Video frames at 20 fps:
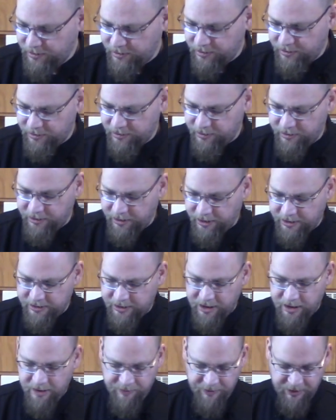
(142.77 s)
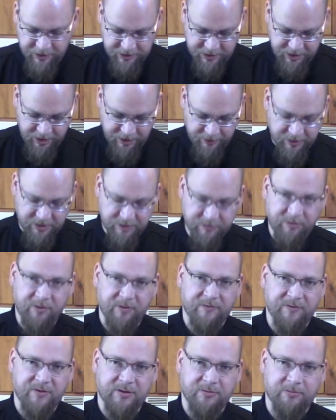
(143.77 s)
A nice heaping tablespoon
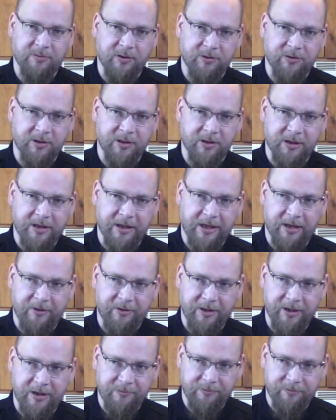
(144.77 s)
of smoked Hungarian